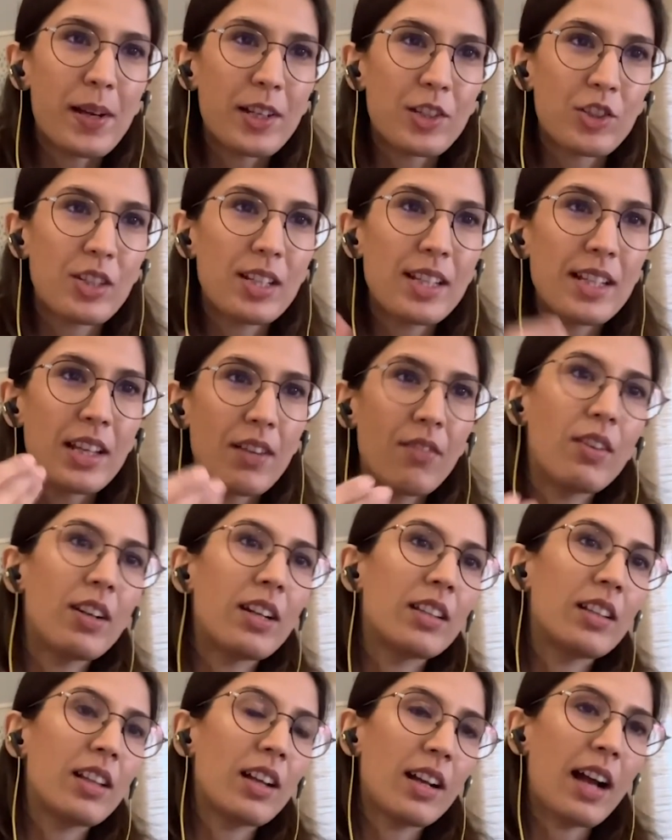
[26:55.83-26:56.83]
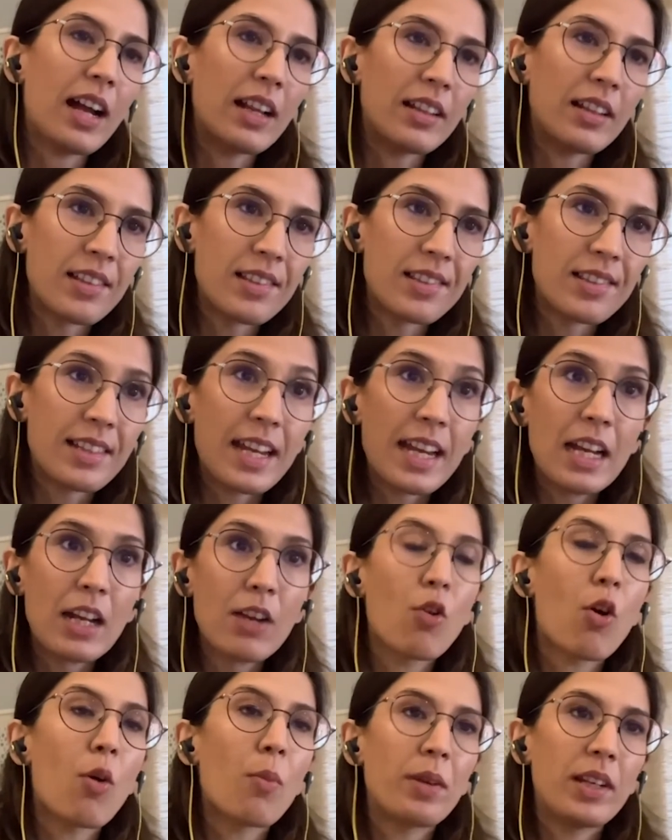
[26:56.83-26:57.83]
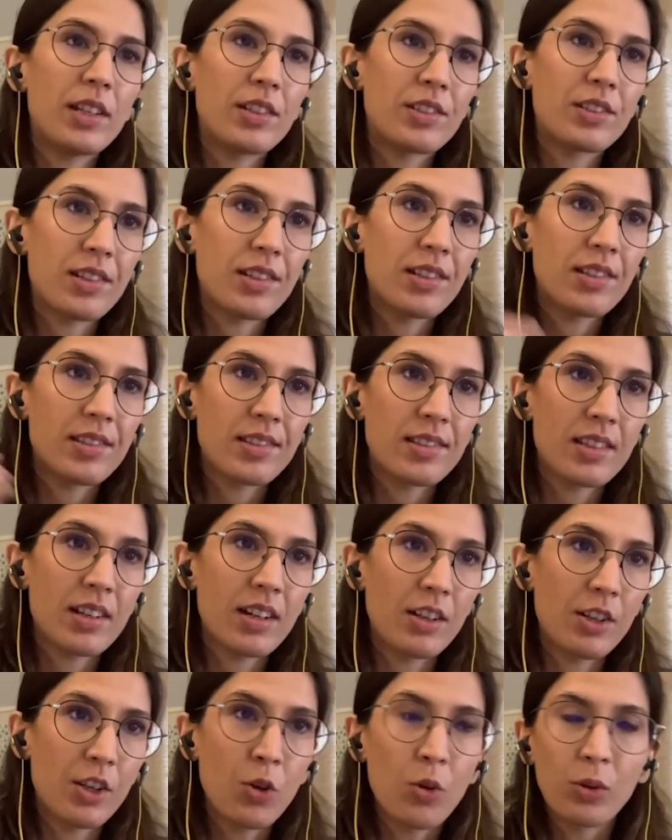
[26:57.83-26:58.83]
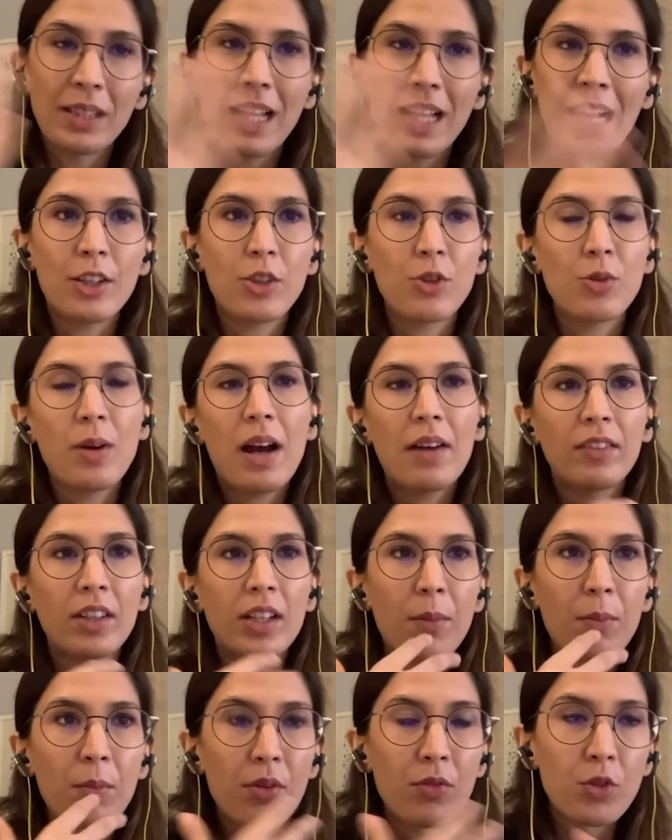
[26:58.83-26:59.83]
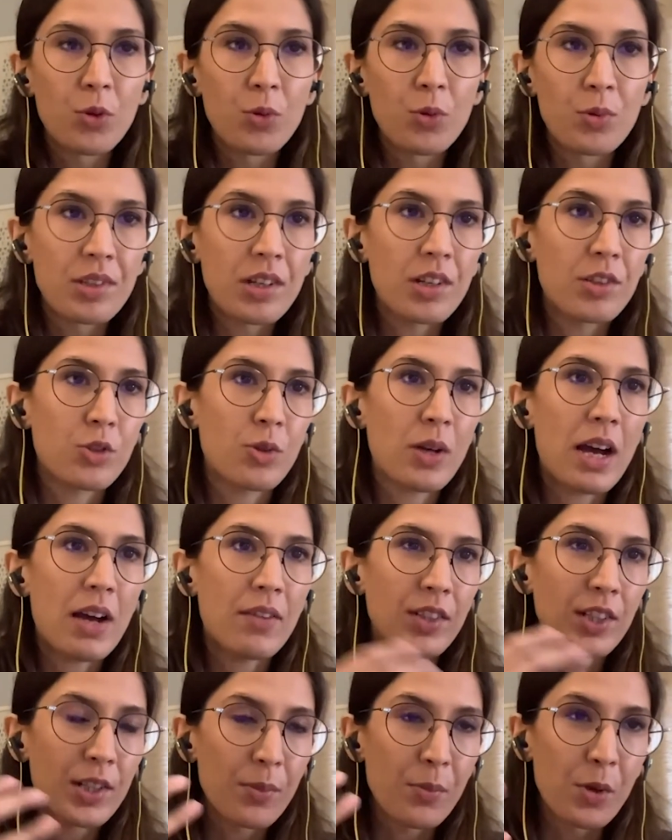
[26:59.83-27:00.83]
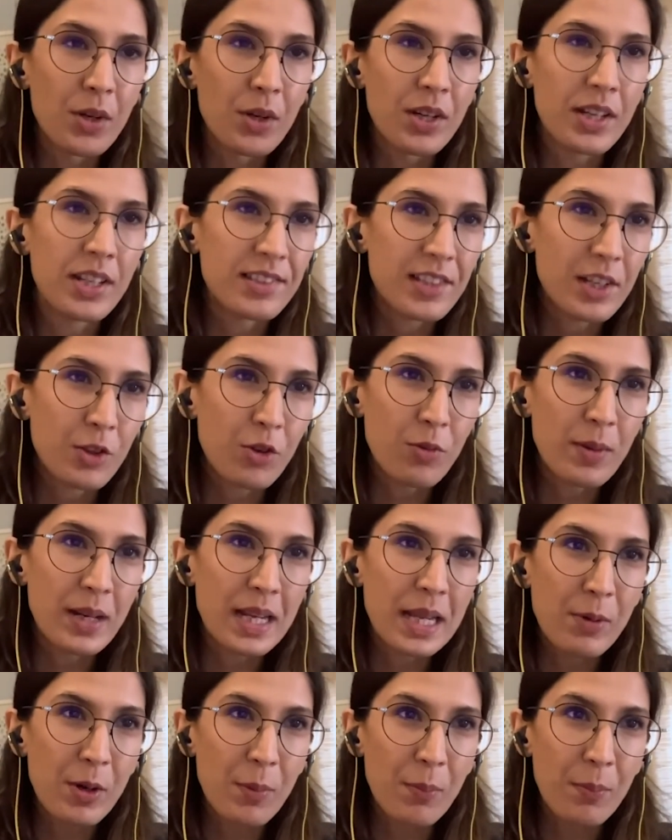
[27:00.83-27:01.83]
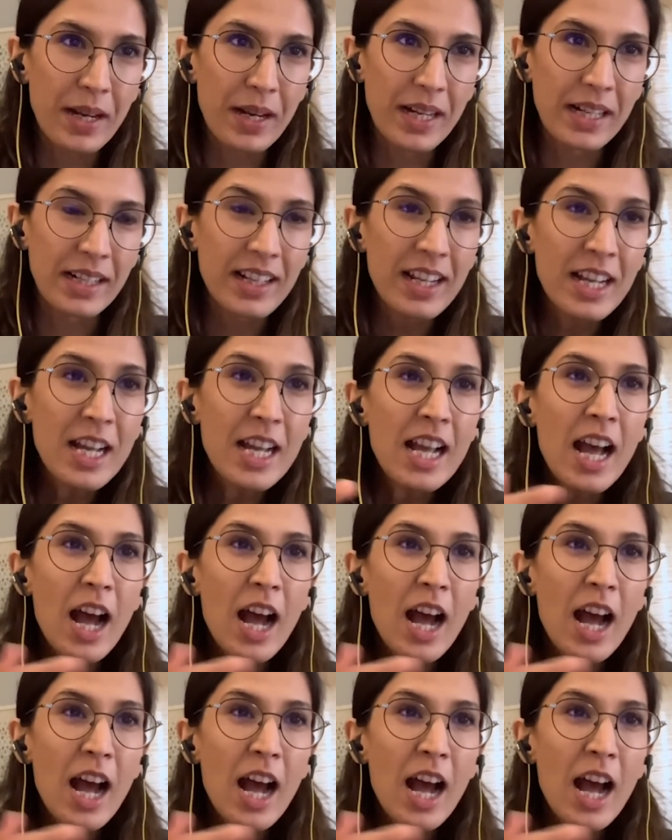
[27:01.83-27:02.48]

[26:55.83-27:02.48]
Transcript: Especially given the scale of operations, that you have, the number of users you have, and the communities that you've been able to build.